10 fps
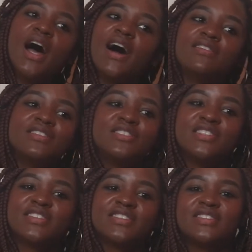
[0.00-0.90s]
I was
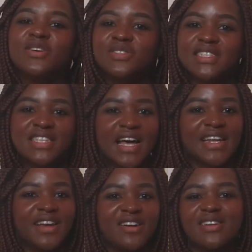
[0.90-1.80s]
just so
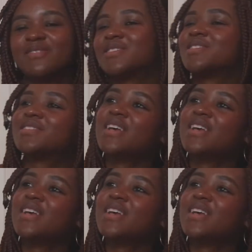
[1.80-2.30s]
excited, y'all. I was,